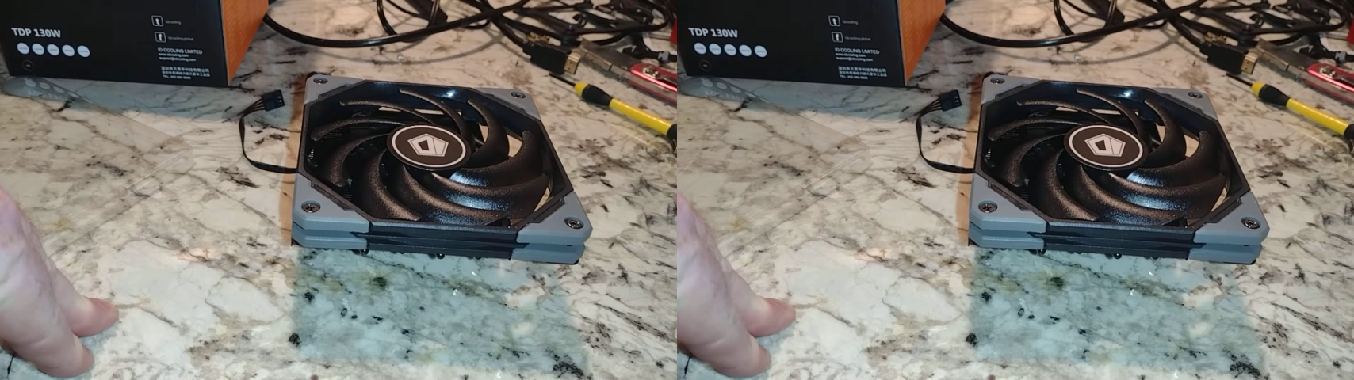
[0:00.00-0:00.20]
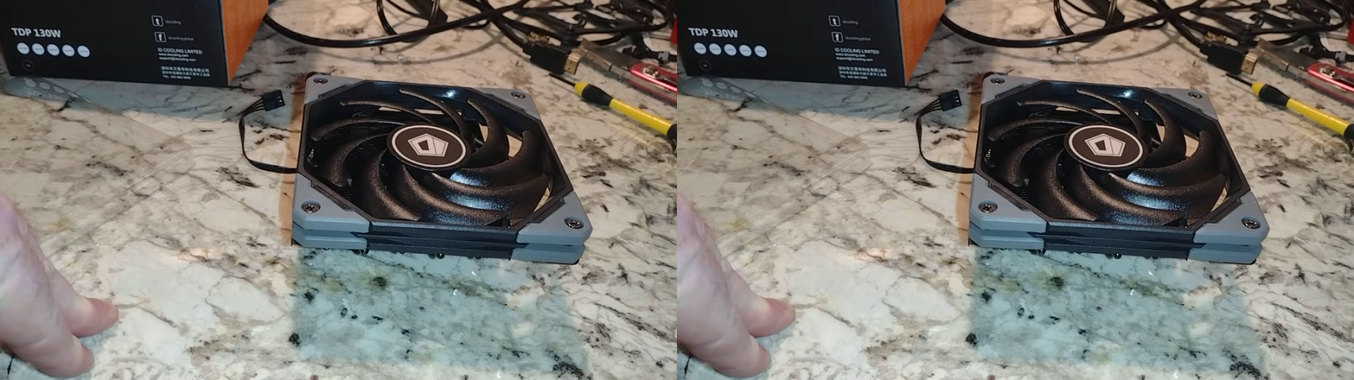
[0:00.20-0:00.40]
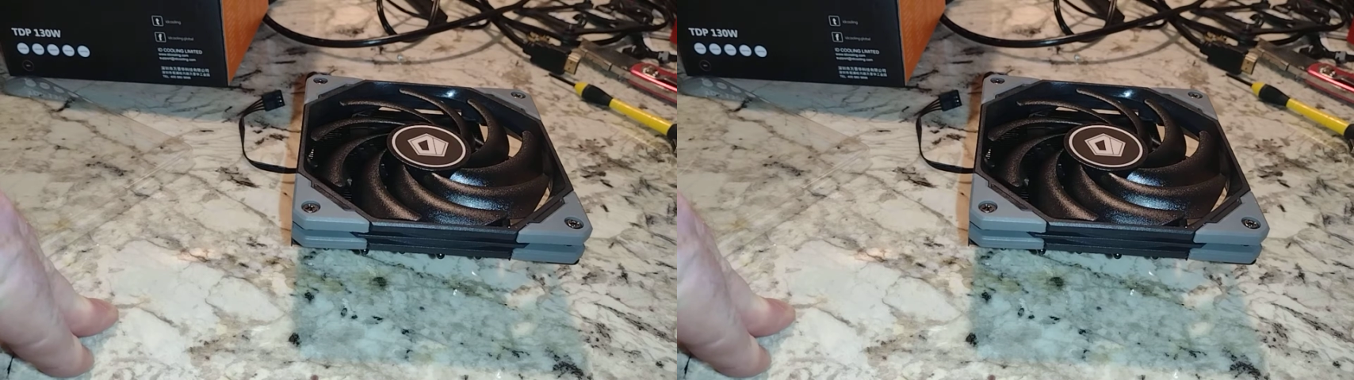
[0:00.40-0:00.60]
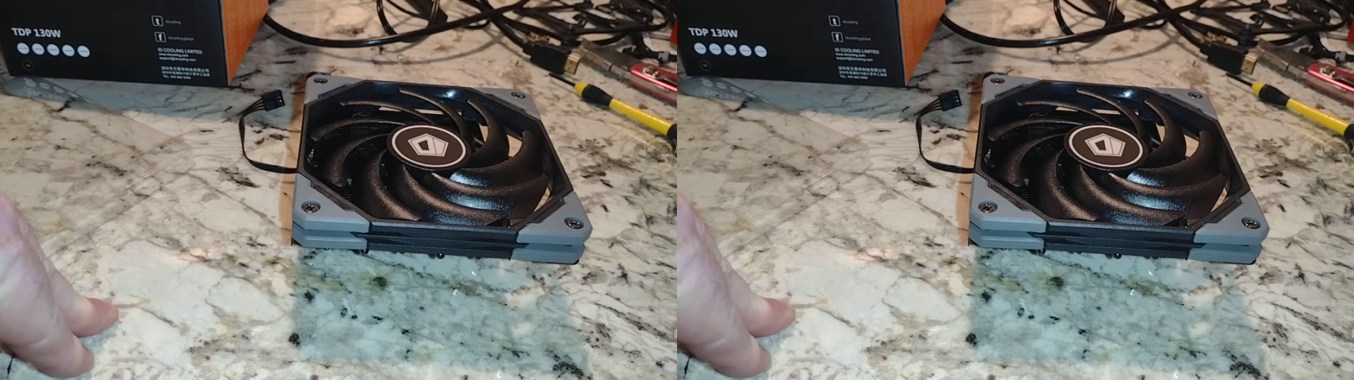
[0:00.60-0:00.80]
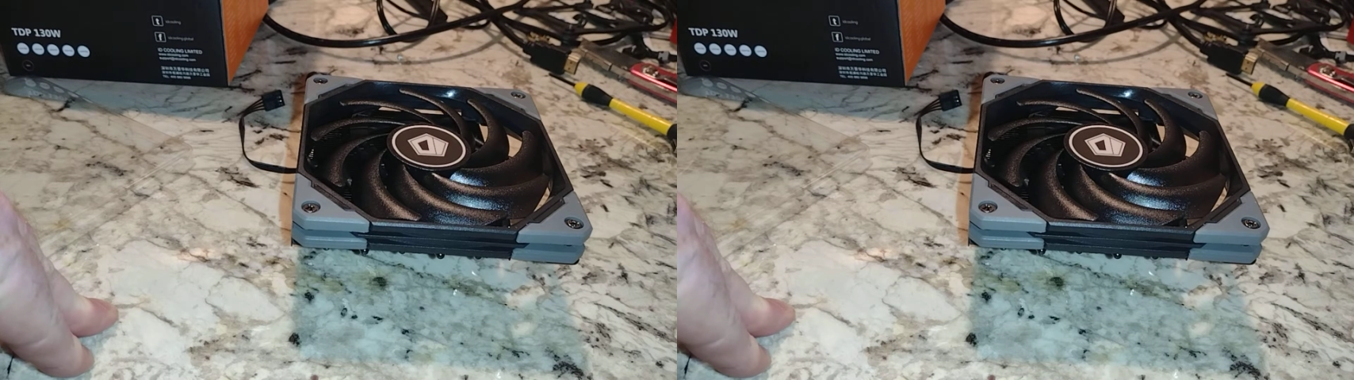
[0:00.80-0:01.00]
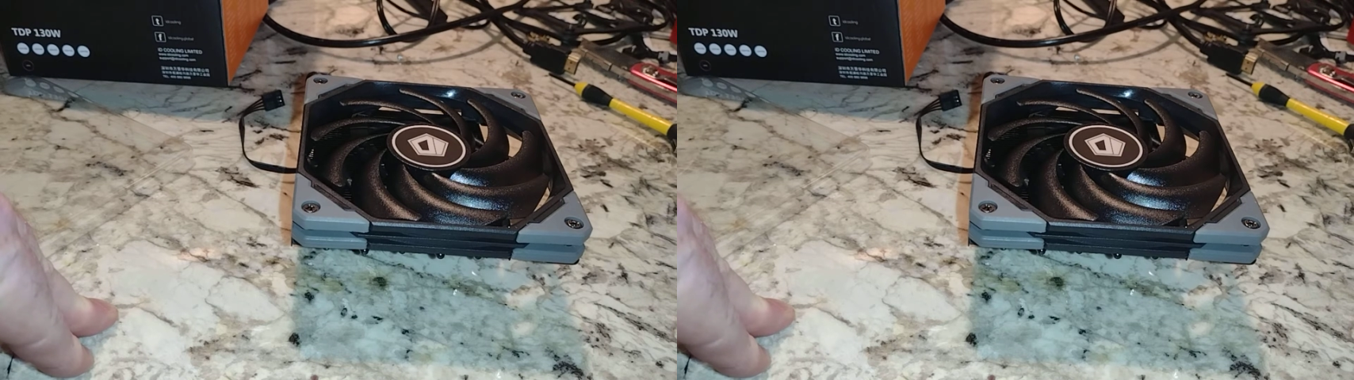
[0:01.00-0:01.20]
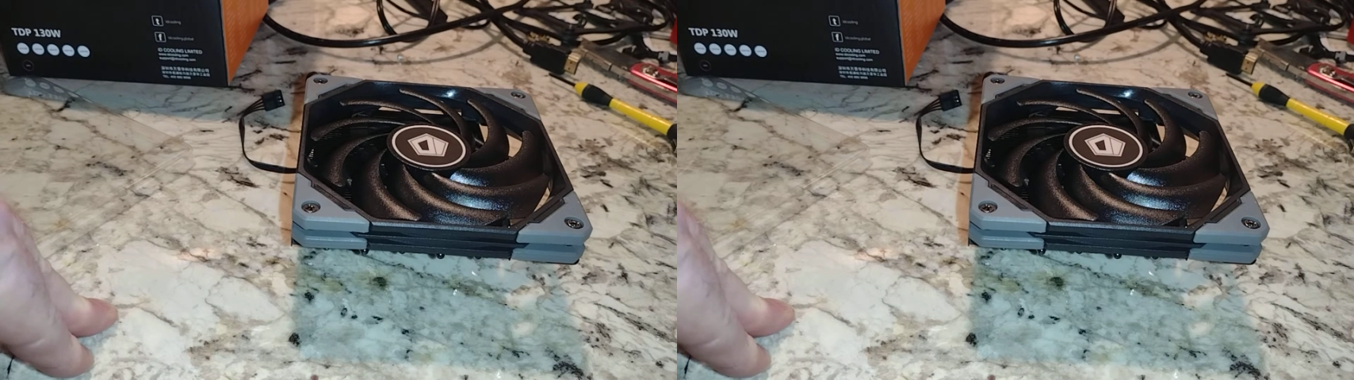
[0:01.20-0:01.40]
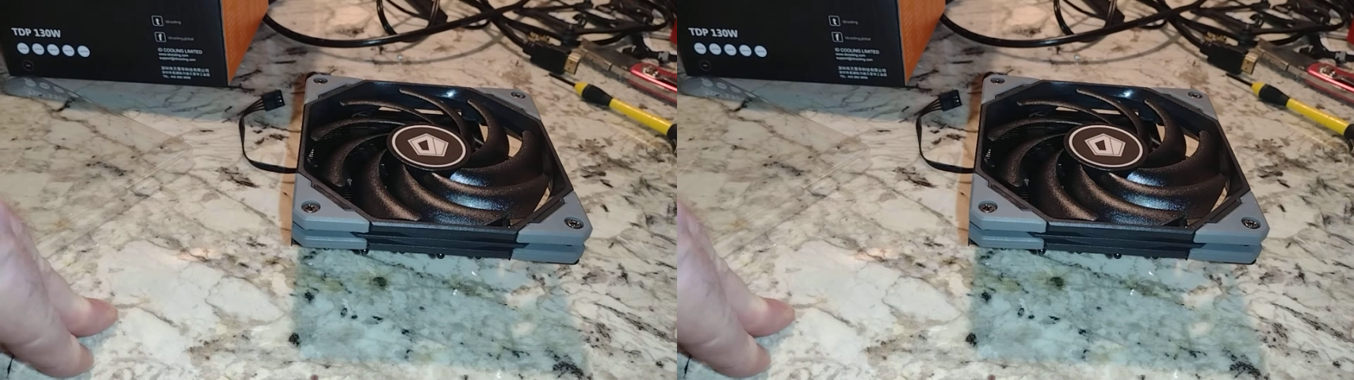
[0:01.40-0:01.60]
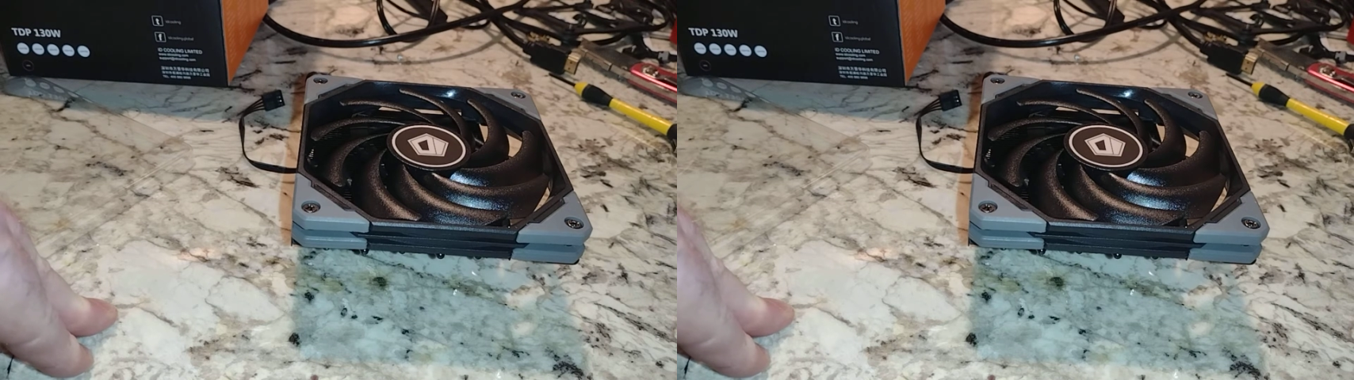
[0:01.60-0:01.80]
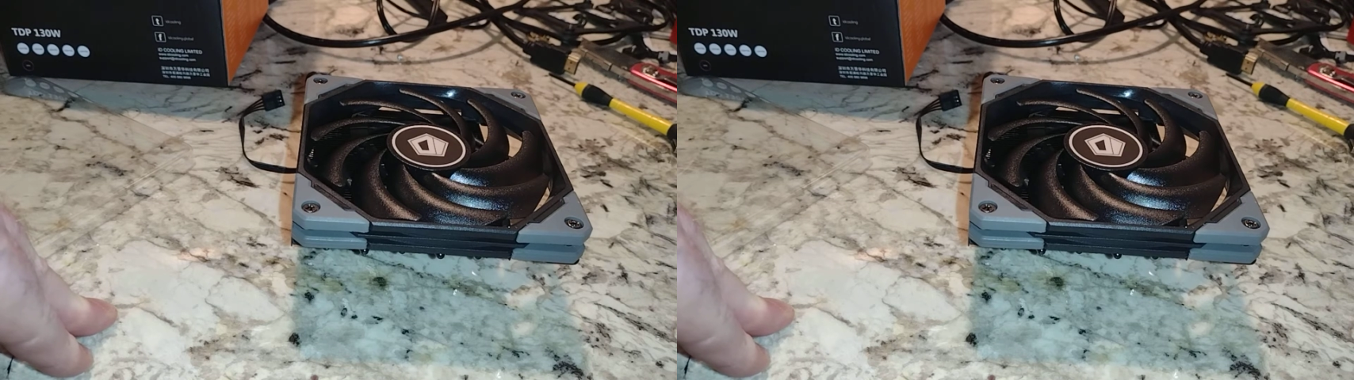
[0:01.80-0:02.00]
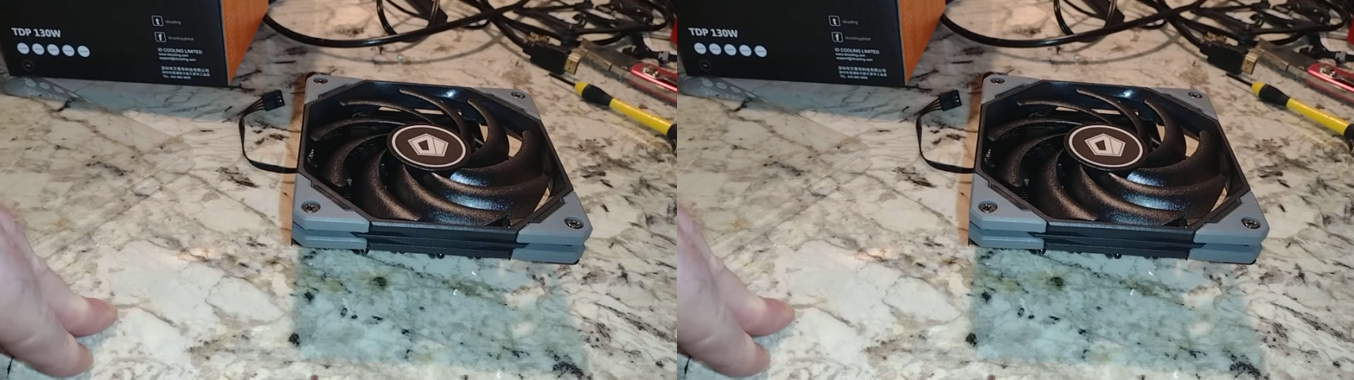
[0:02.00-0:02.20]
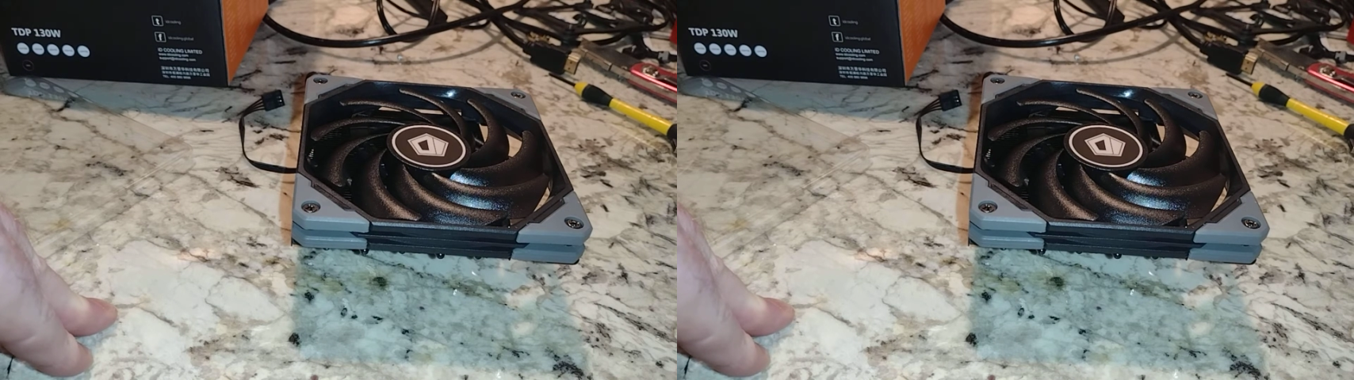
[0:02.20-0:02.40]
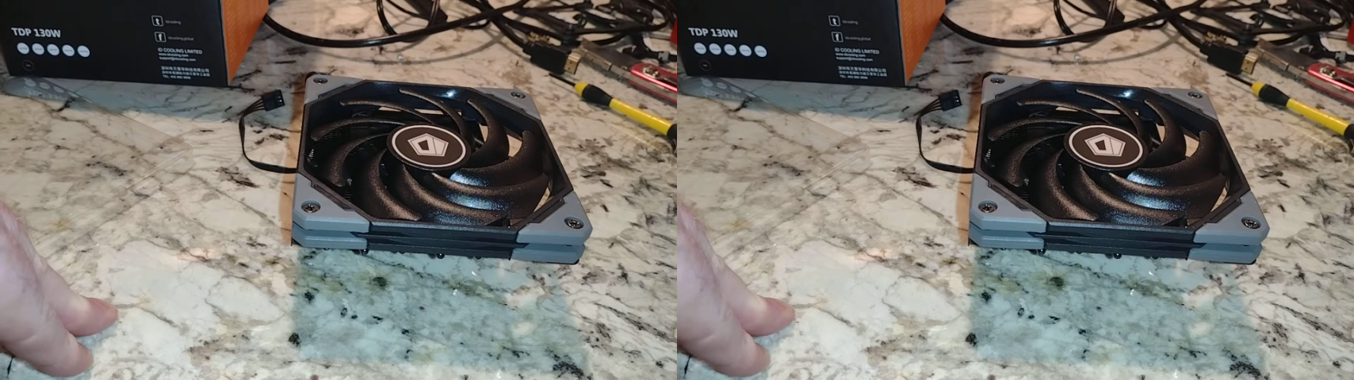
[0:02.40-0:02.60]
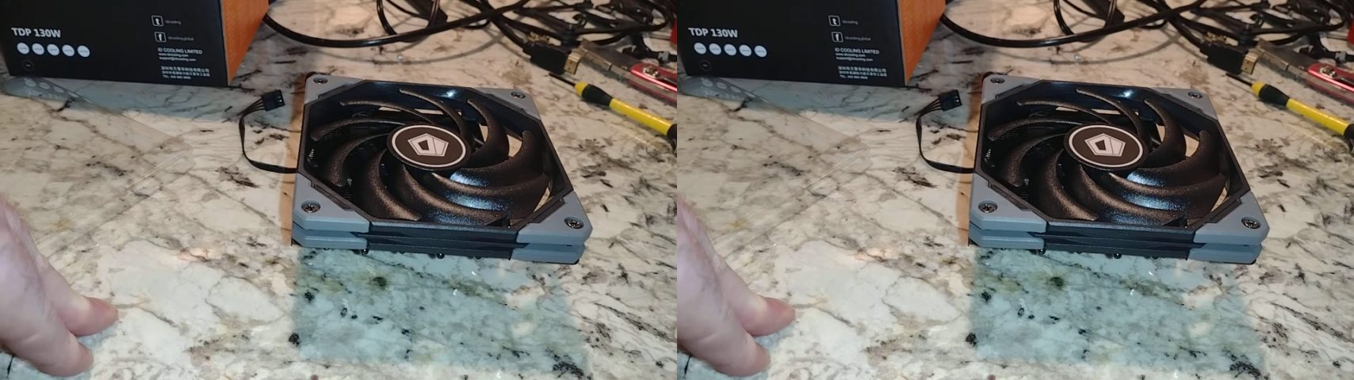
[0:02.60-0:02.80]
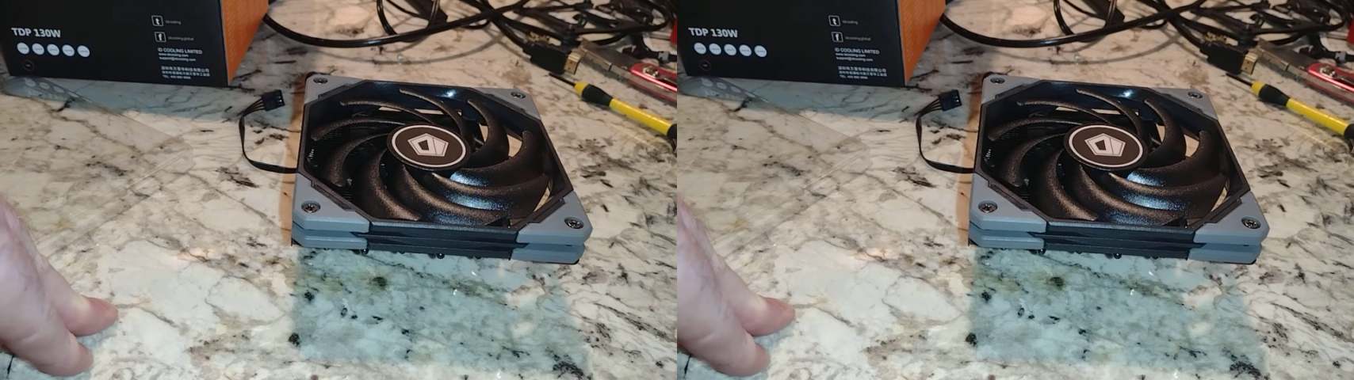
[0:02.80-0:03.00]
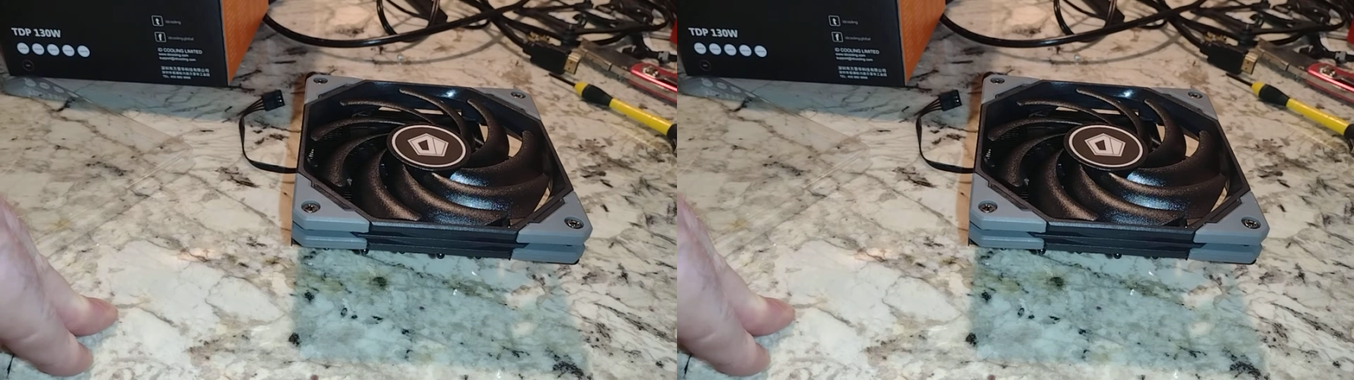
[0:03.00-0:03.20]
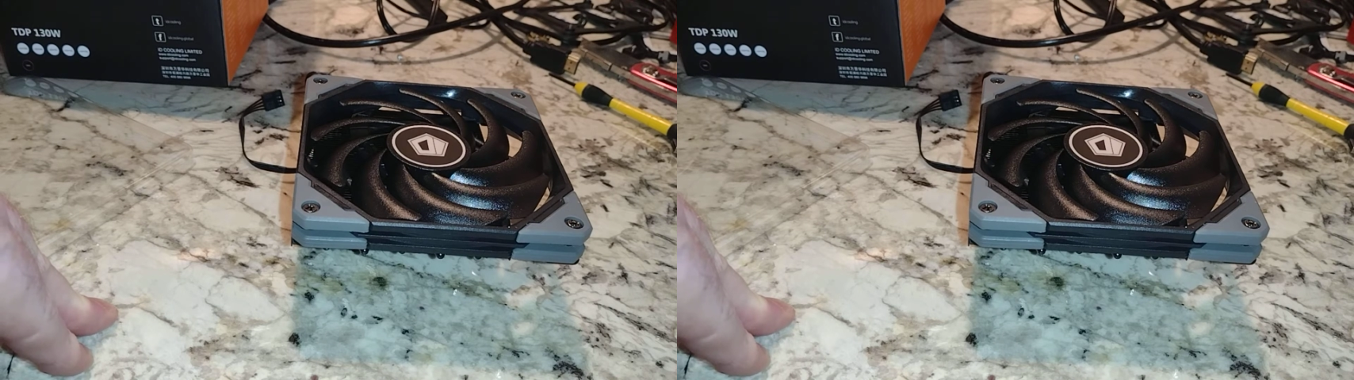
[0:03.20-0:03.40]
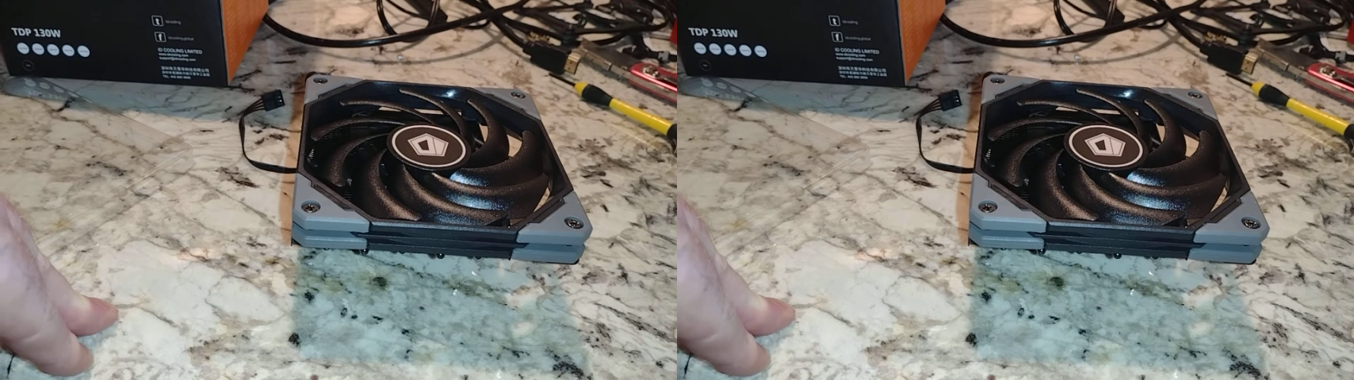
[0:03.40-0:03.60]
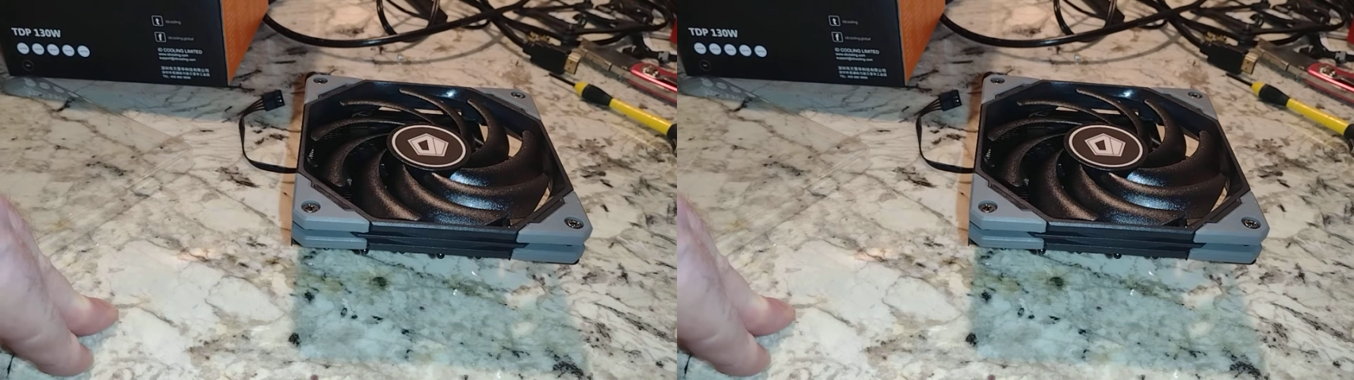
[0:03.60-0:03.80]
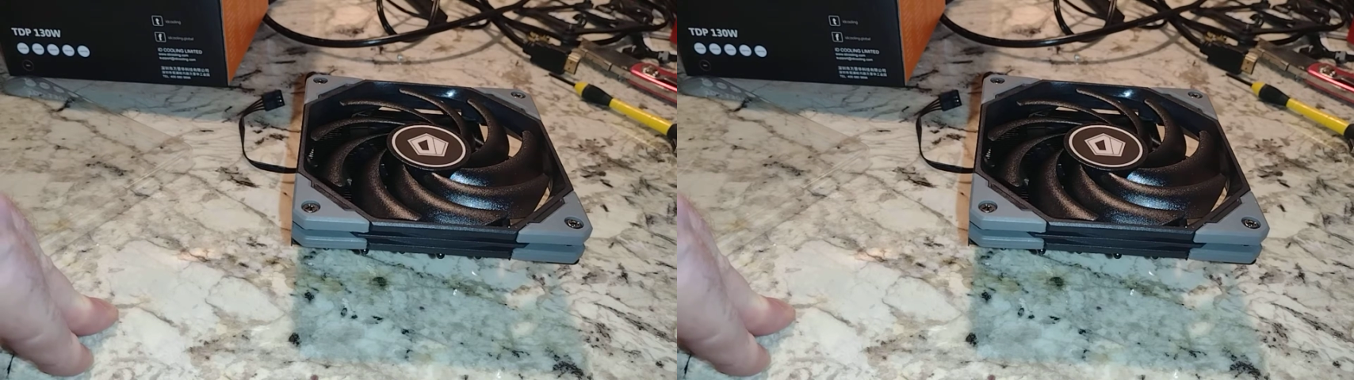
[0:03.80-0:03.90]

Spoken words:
Nobody's mouth can be seen.